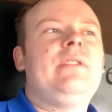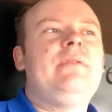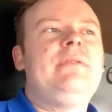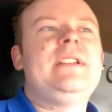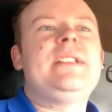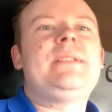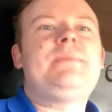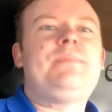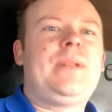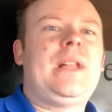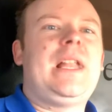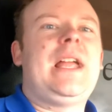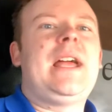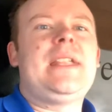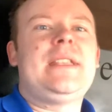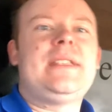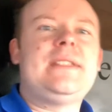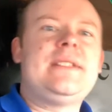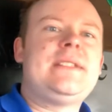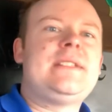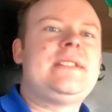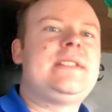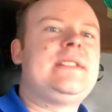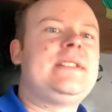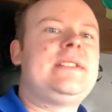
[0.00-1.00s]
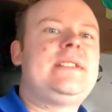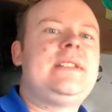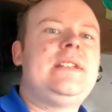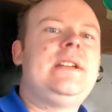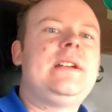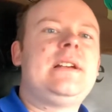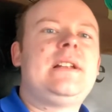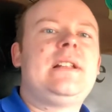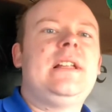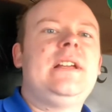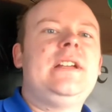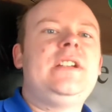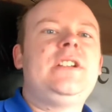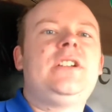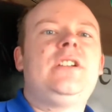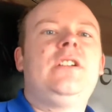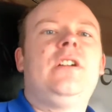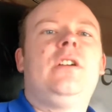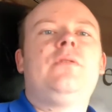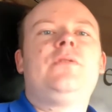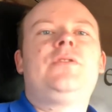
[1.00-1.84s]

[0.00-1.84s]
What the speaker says: There is plans and circulation.